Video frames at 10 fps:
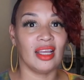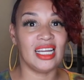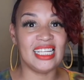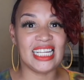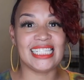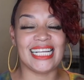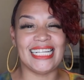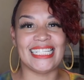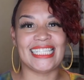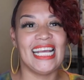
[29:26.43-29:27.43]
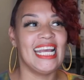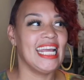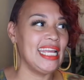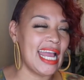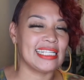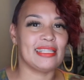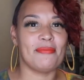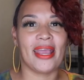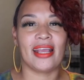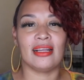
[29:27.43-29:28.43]
Conditions. He has to
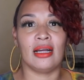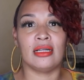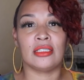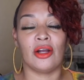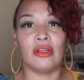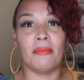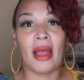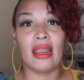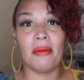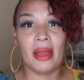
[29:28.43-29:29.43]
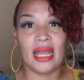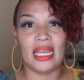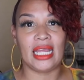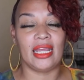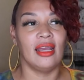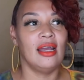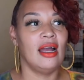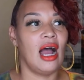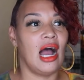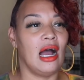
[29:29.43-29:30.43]
make a certain amount of money.
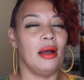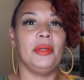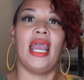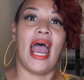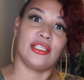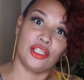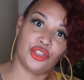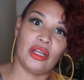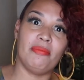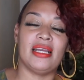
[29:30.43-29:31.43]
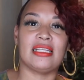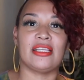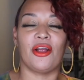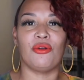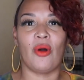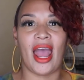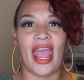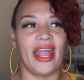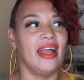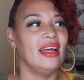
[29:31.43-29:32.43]
He has to treat me a certain
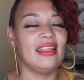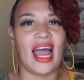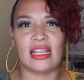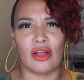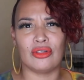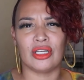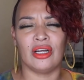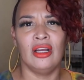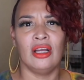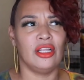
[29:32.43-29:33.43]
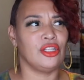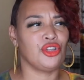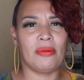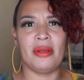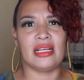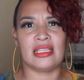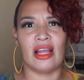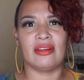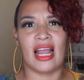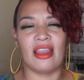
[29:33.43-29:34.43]
way. Like, those are the treat me a
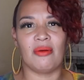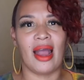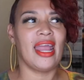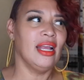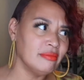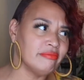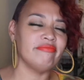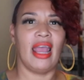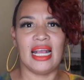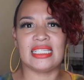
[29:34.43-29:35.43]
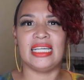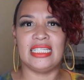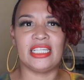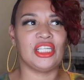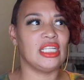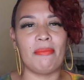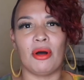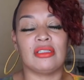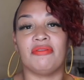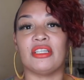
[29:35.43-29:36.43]
certain kind of way is a condition that
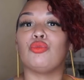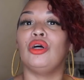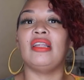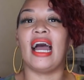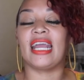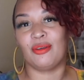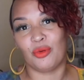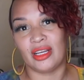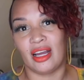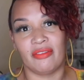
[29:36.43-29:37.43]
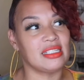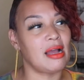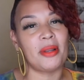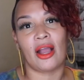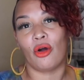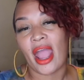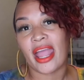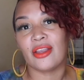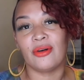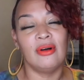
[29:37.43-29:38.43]
most of us will not get rid of, because I'm not going
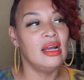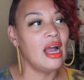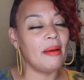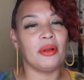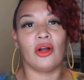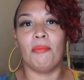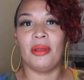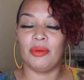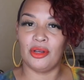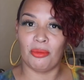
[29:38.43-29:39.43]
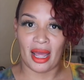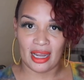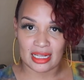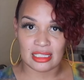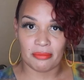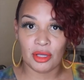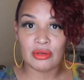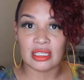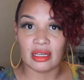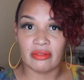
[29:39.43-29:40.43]
to be with nobody that's
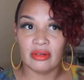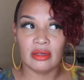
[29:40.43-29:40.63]
abusive.